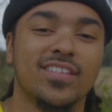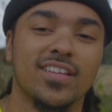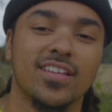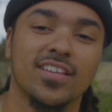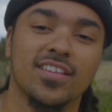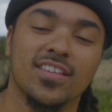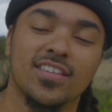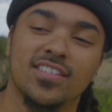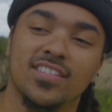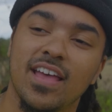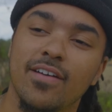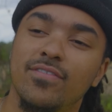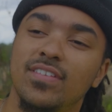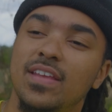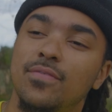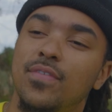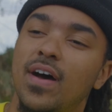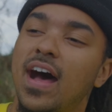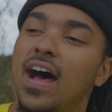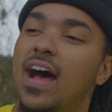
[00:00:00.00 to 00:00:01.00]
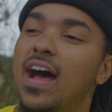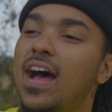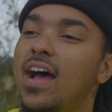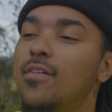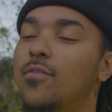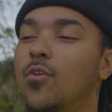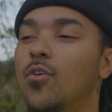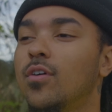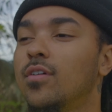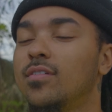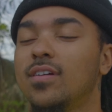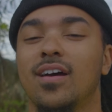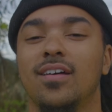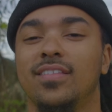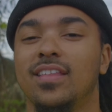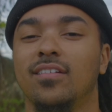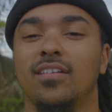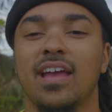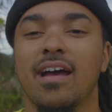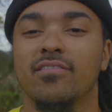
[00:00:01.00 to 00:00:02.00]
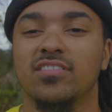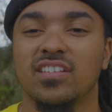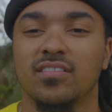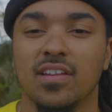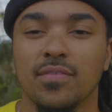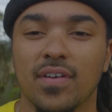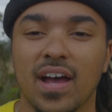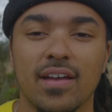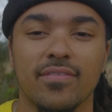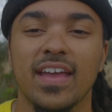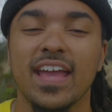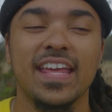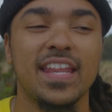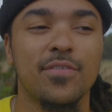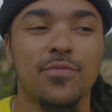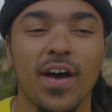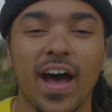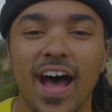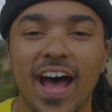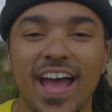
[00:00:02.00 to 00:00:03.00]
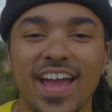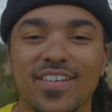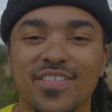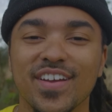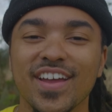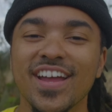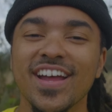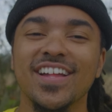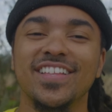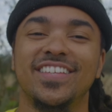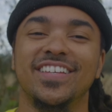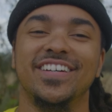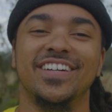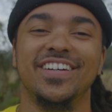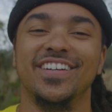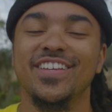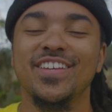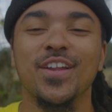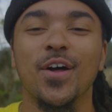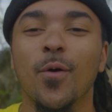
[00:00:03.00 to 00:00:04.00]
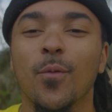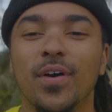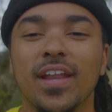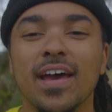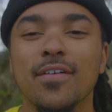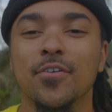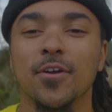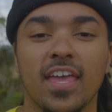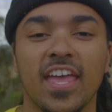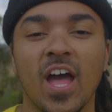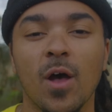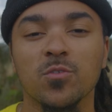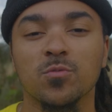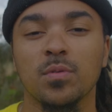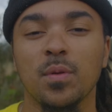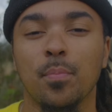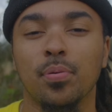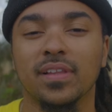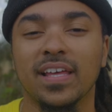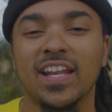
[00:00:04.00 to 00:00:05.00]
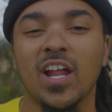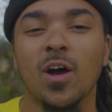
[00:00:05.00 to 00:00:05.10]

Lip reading: to 75, or they only have 75, 85 to, you know, whatever. It helps me plan